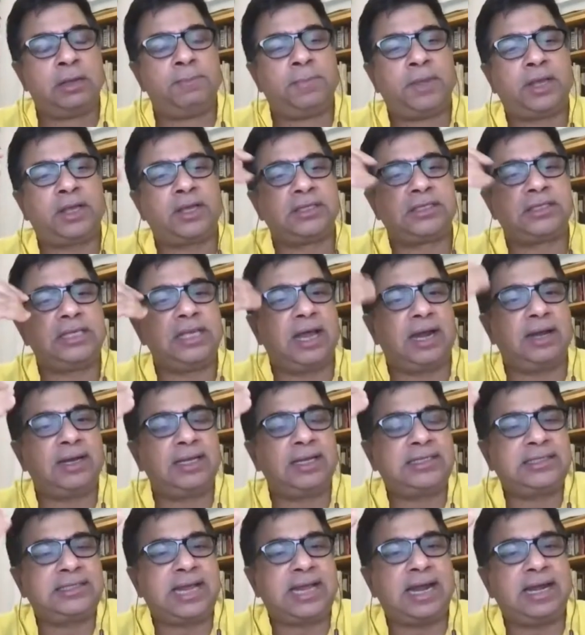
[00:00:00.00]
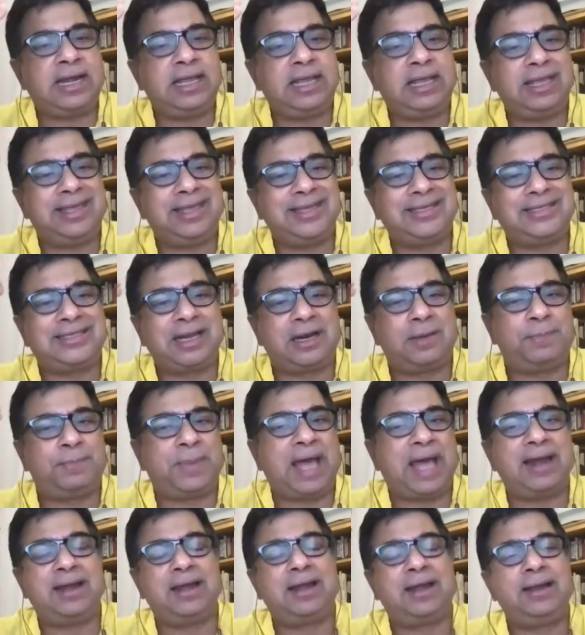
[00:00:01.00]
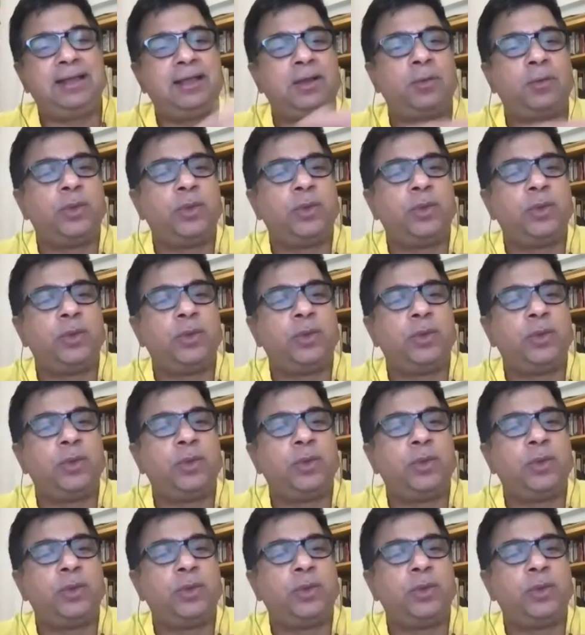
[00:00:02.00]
because the understanding is that apparently